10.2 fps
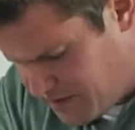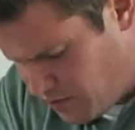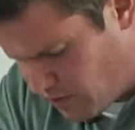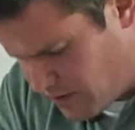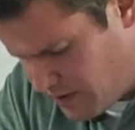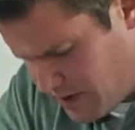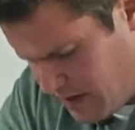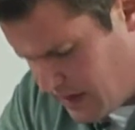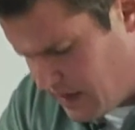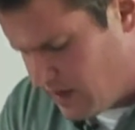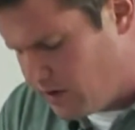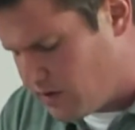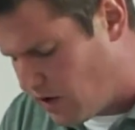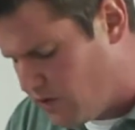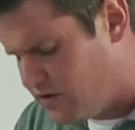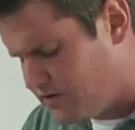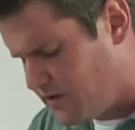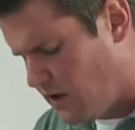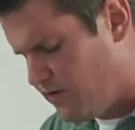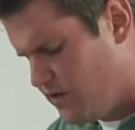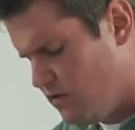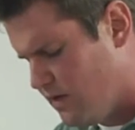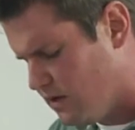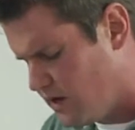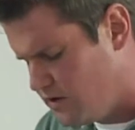your word, clothe yourself with humility